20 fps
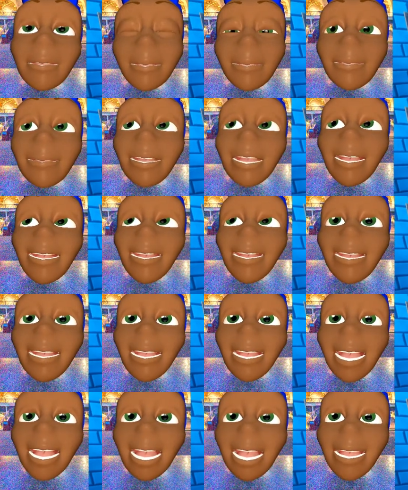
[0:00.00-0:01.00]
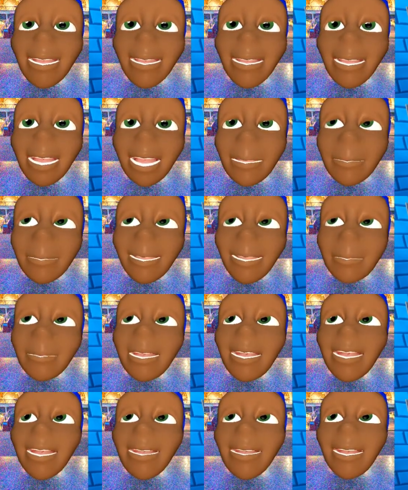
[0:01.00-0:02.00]
rustic end tables
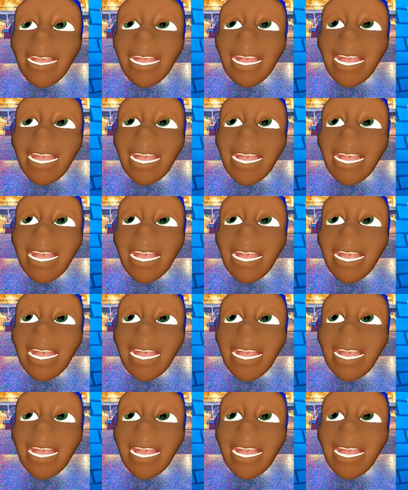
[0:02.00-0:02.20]
because